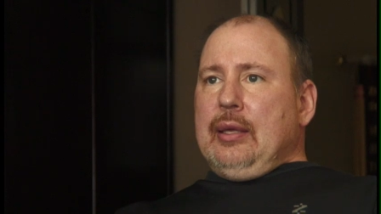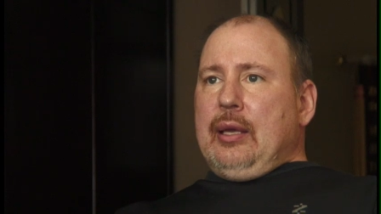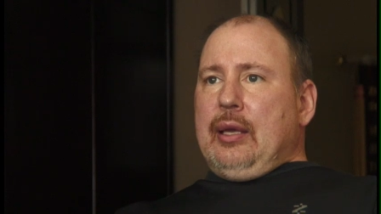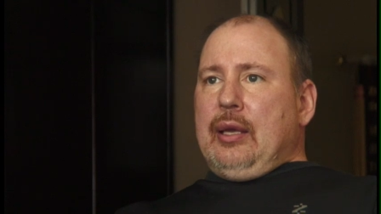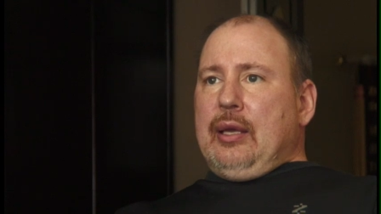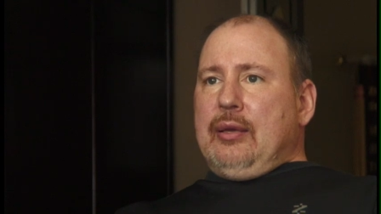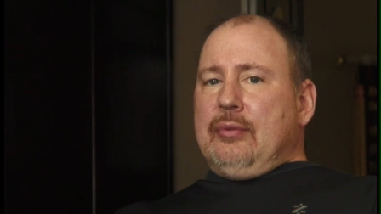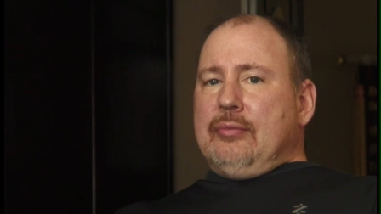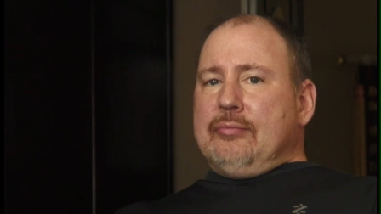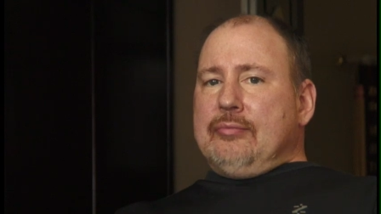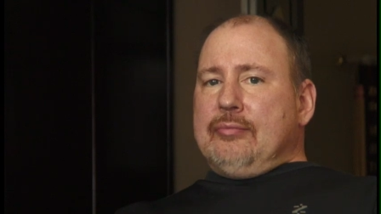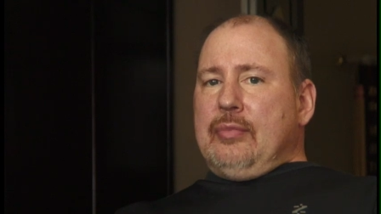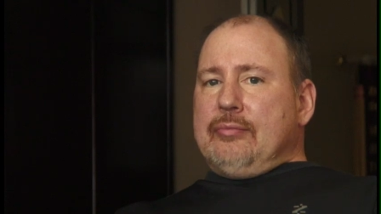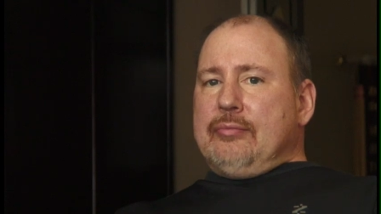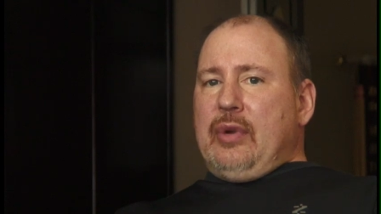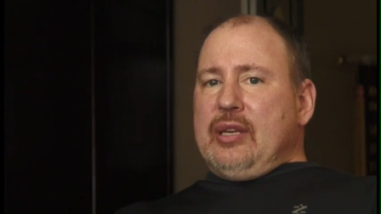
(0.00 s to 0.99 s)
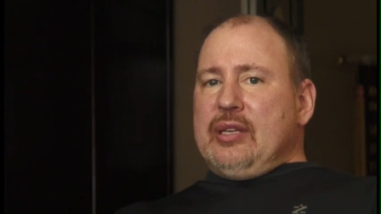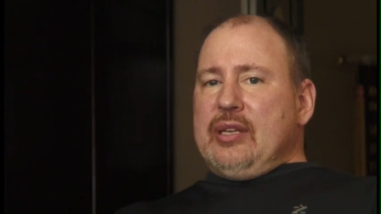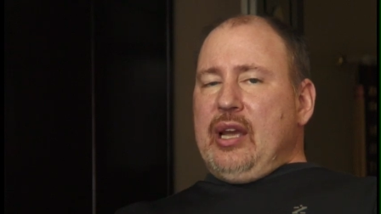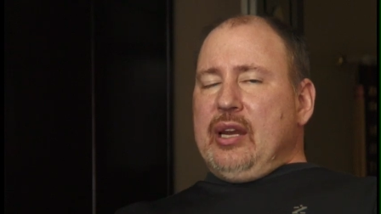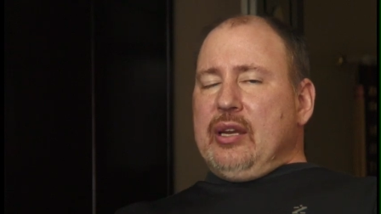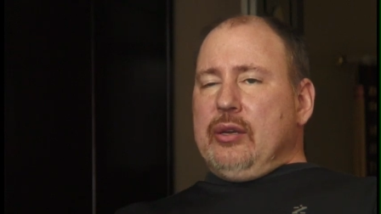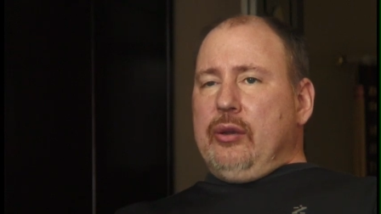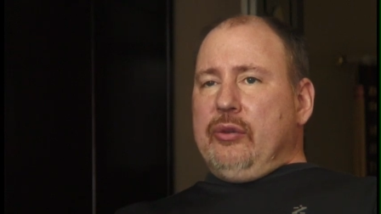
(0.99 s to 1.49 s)
Um, my
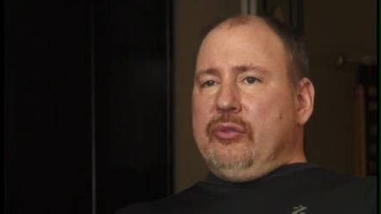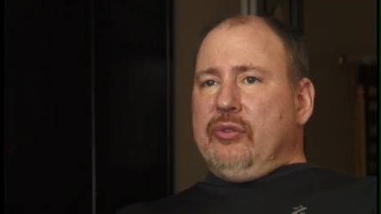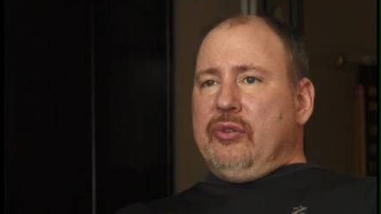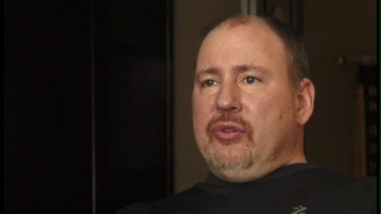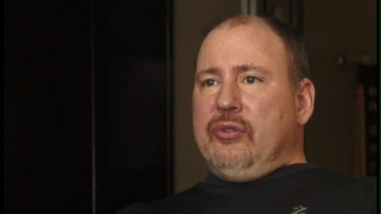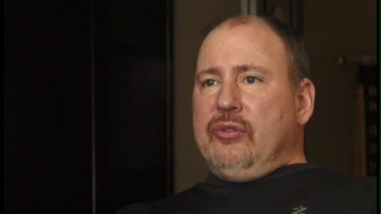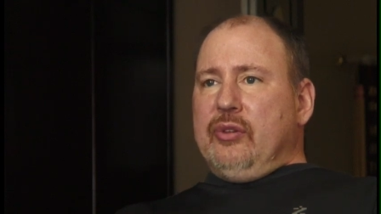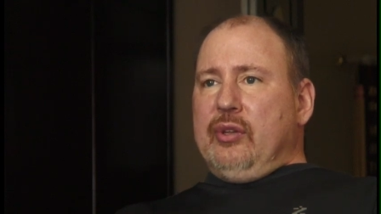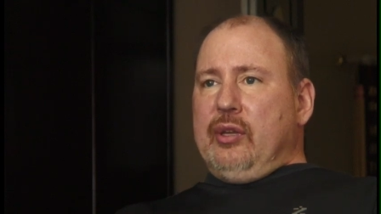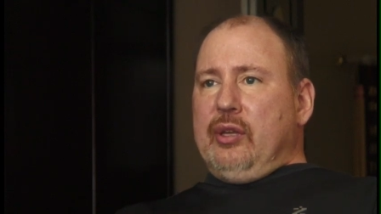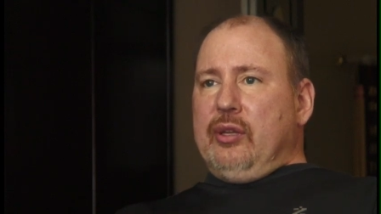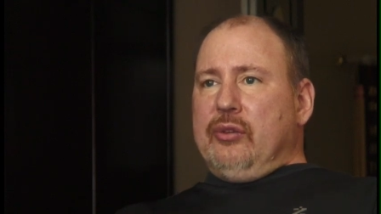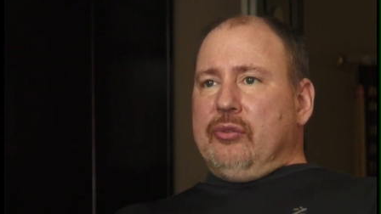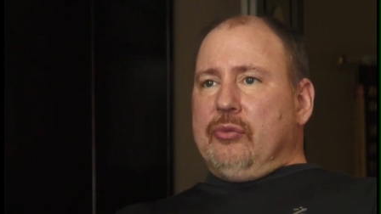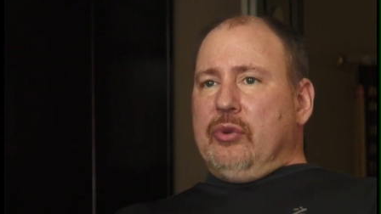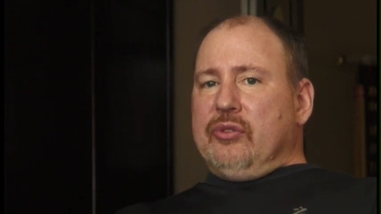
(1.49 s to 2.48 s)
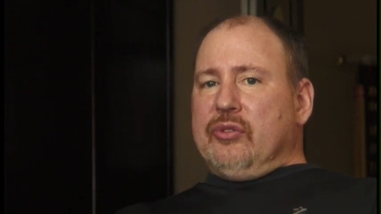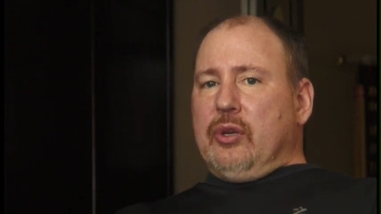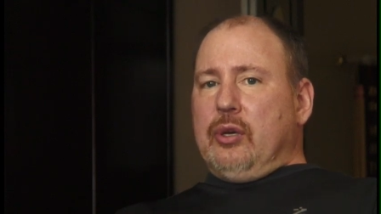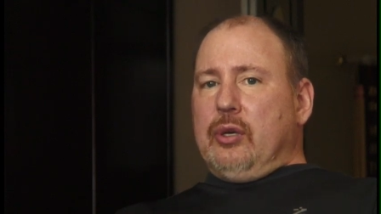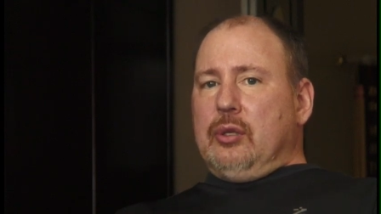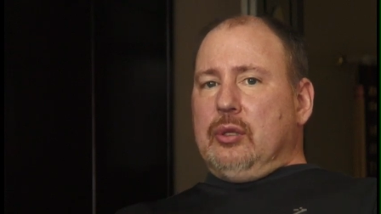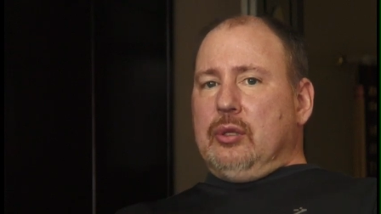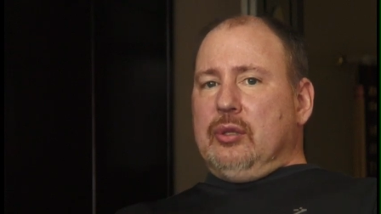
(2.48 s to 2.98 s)
diagnosis is what's
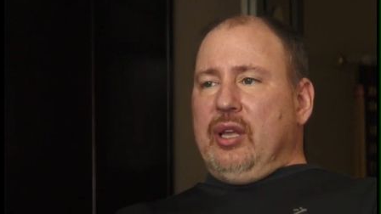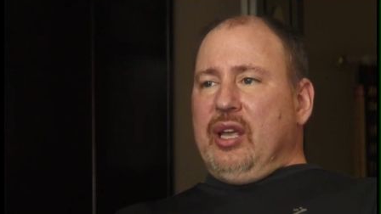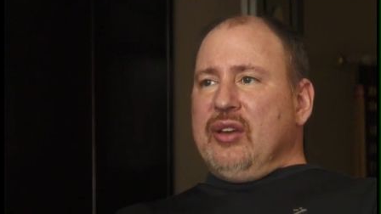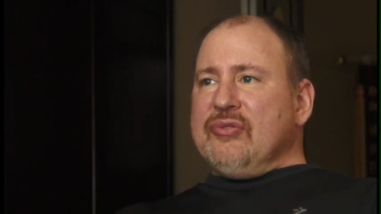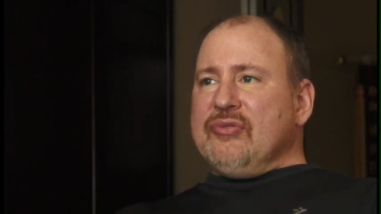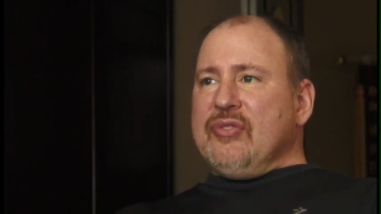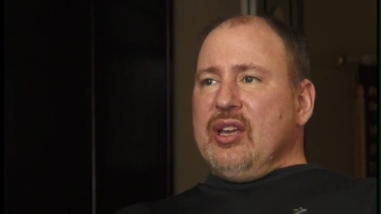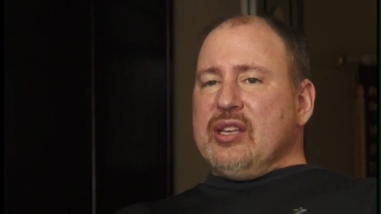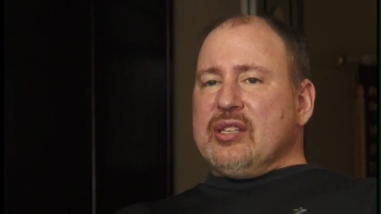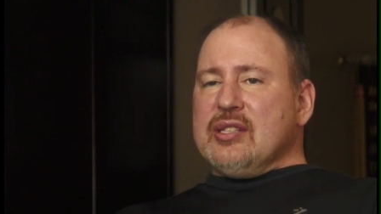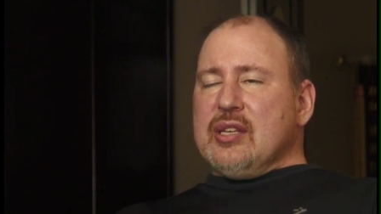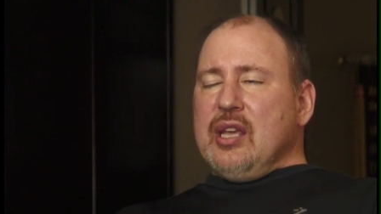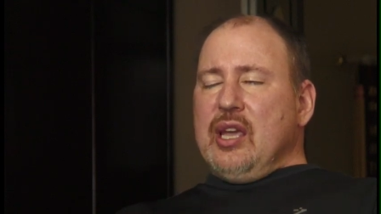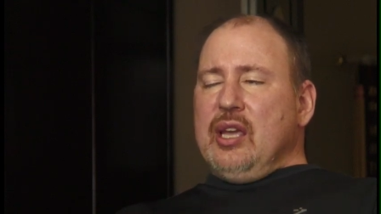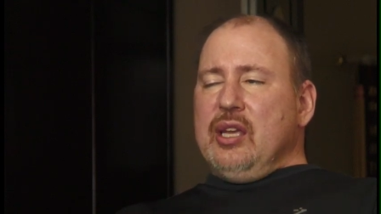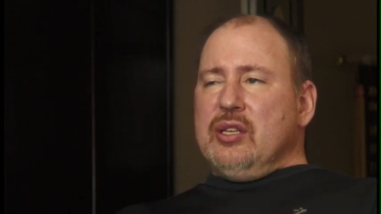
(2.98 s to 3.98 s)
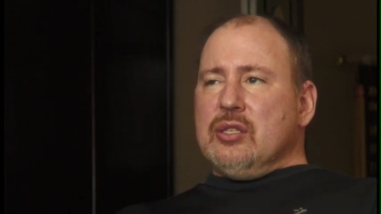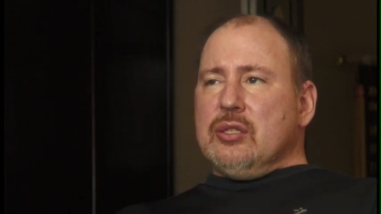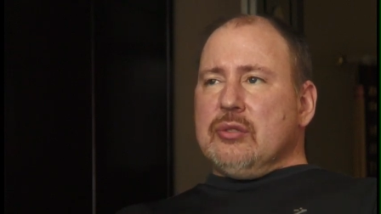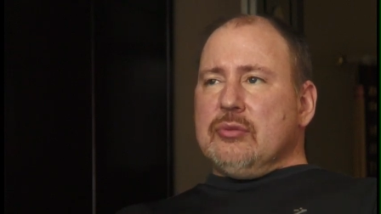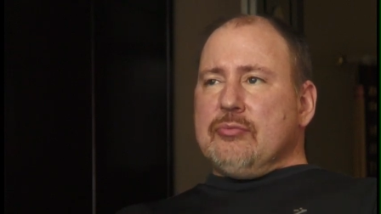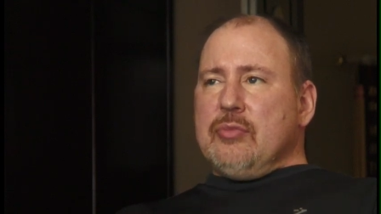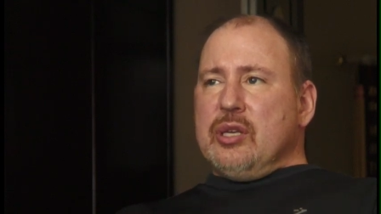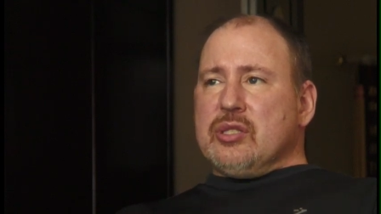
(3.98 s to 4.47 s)
called F S
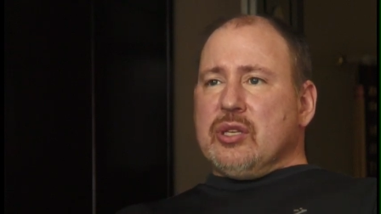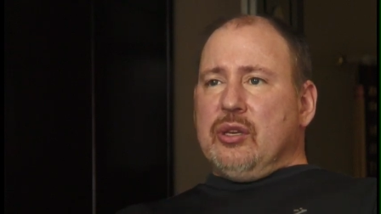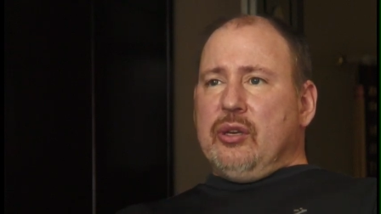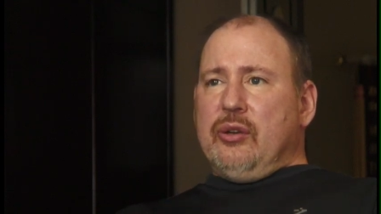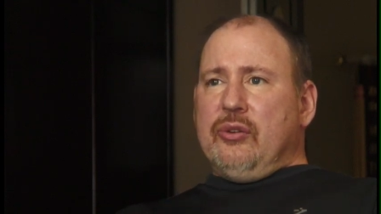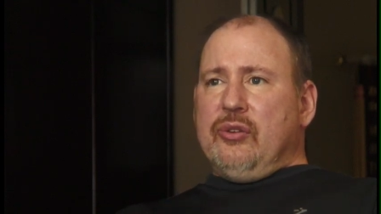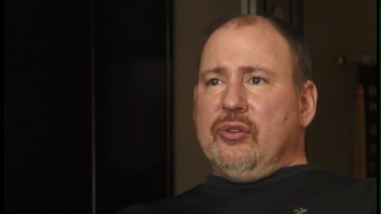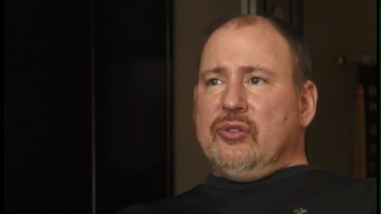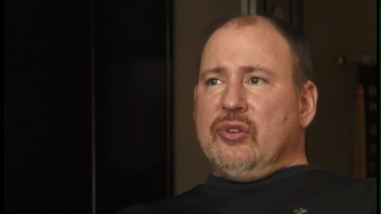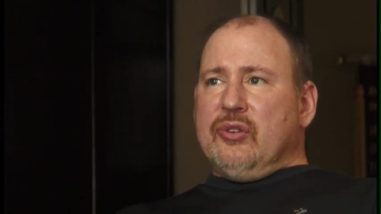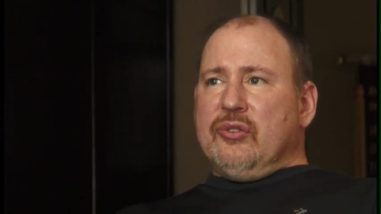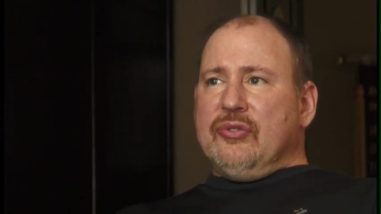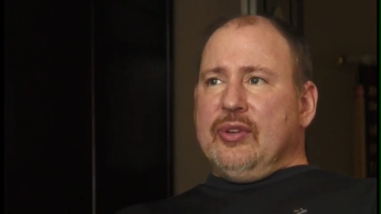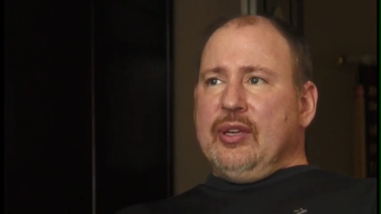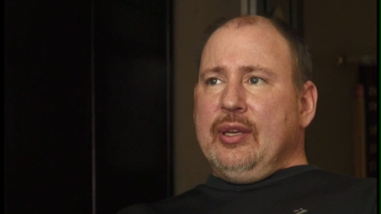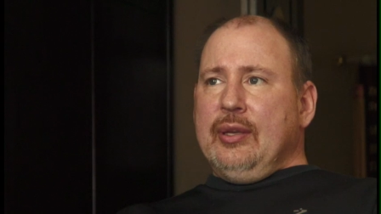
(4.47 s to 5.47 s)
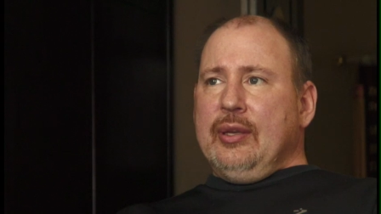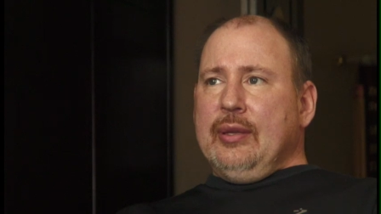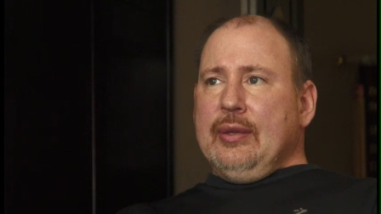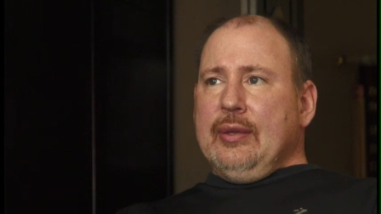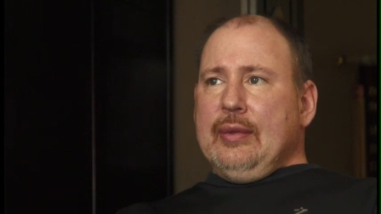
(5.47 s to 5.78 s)
H muscular dystrophy,